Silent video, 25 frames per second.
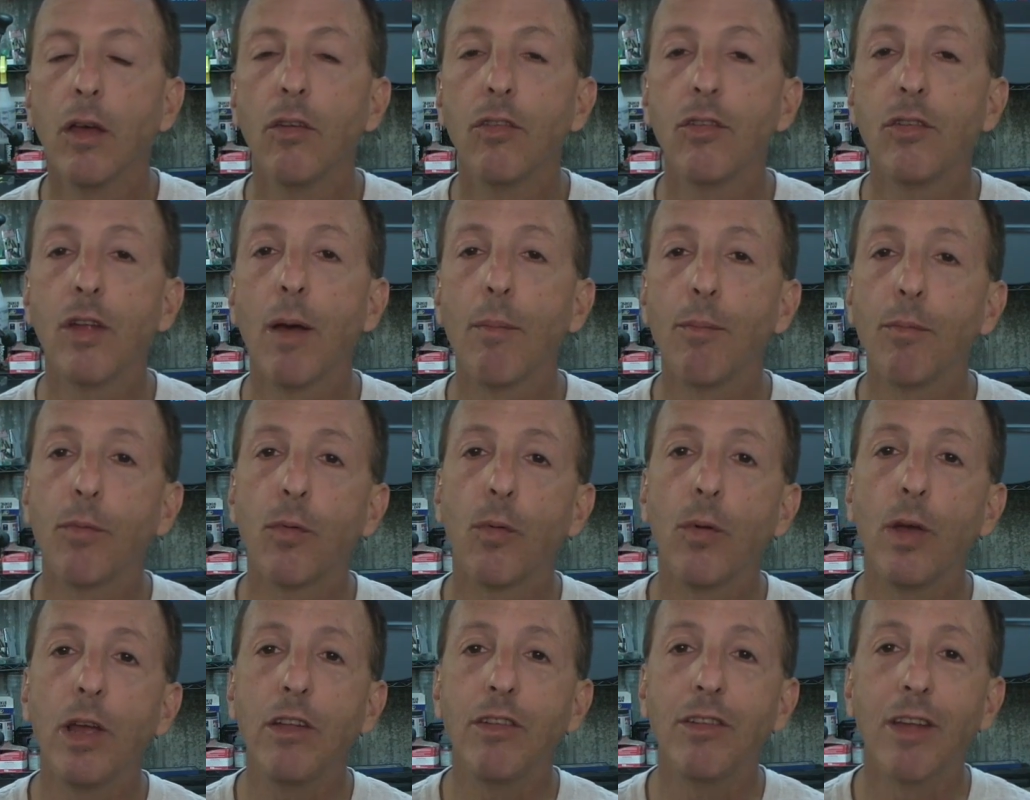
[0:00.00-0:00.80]
Step
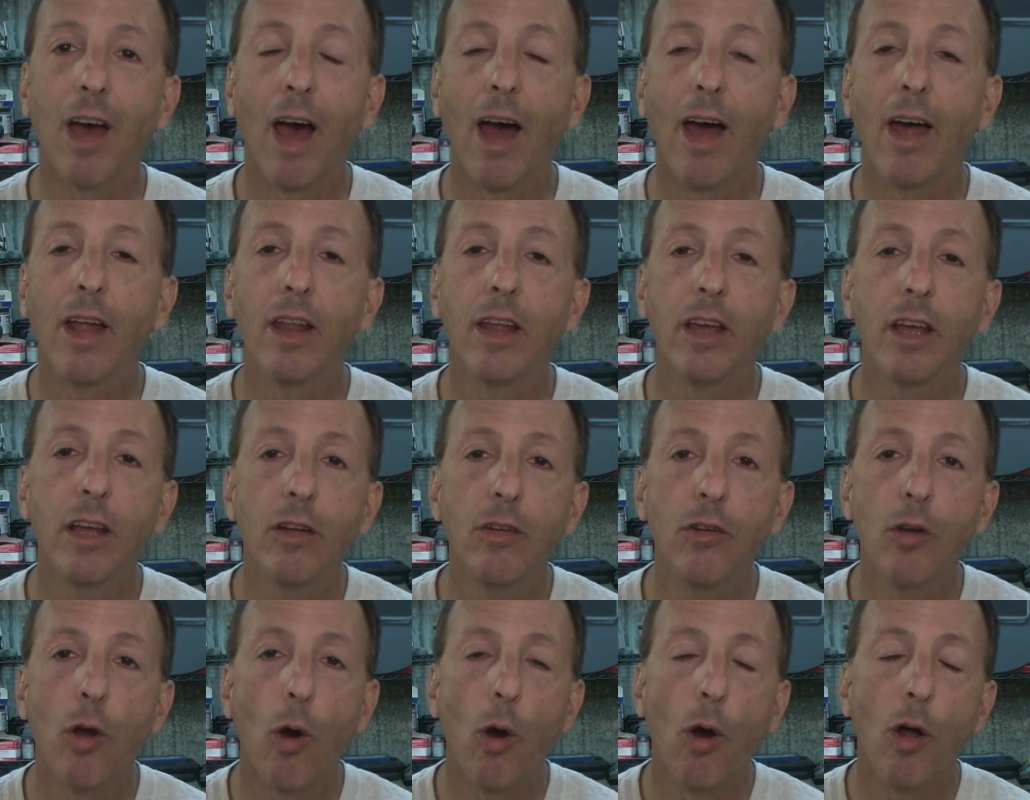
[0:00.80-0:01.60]
three, dialing
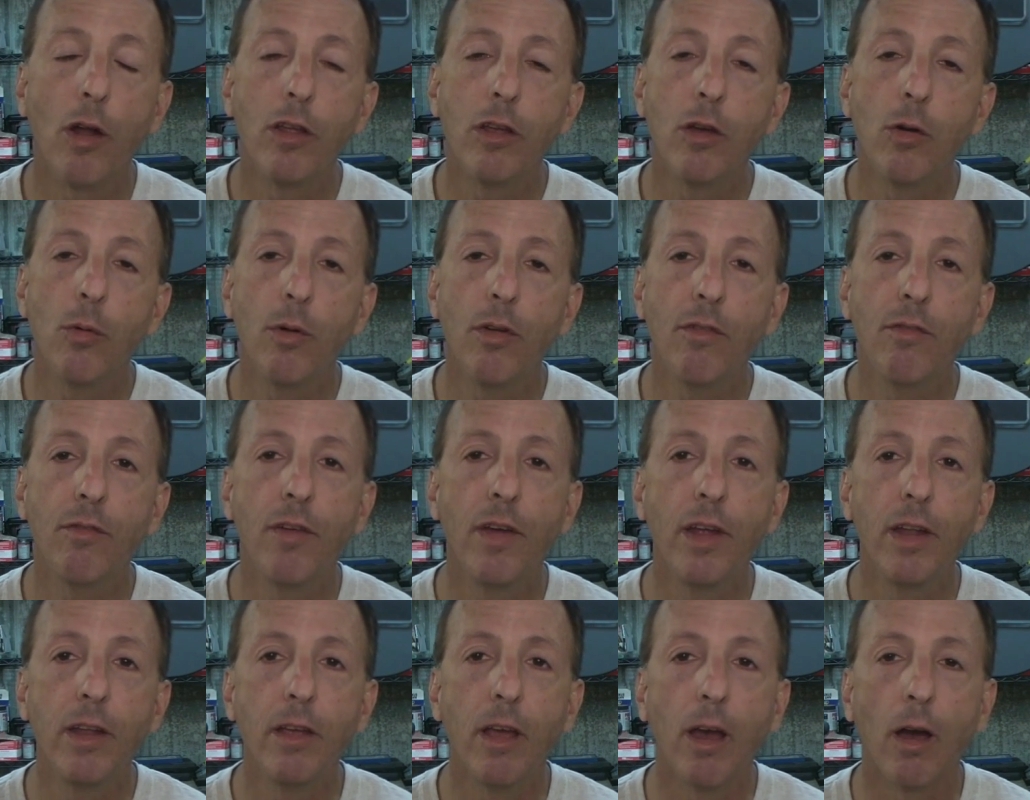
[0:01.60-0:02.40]
in your audio and
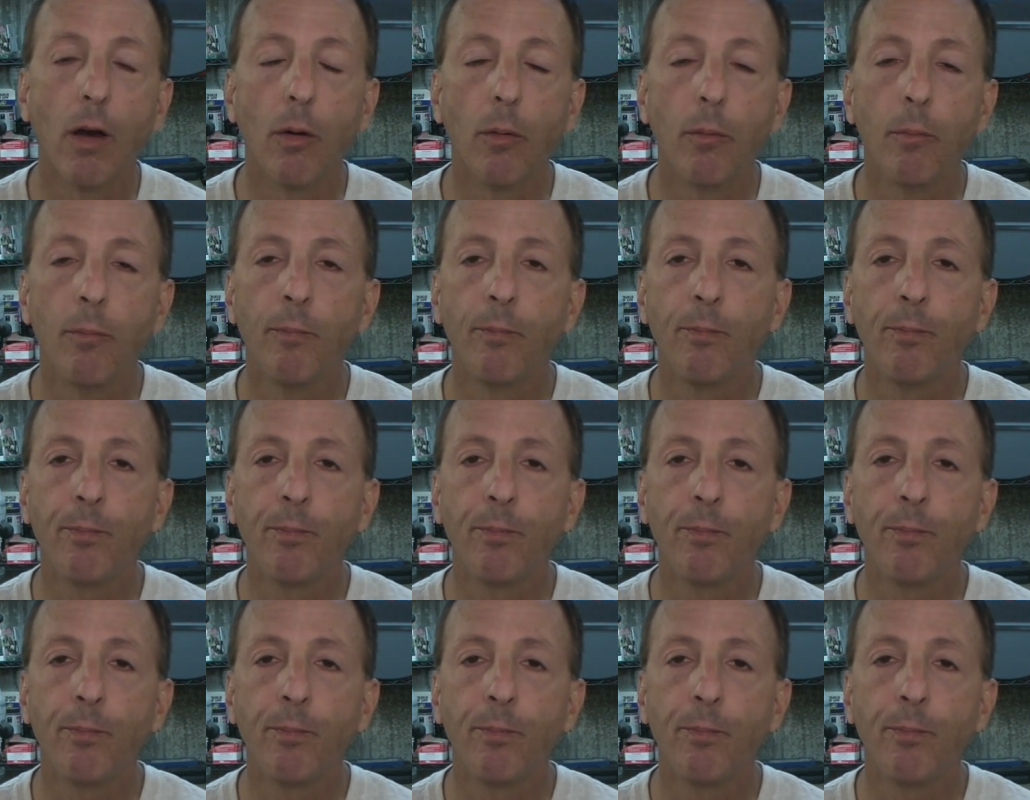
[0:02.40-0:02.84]
video.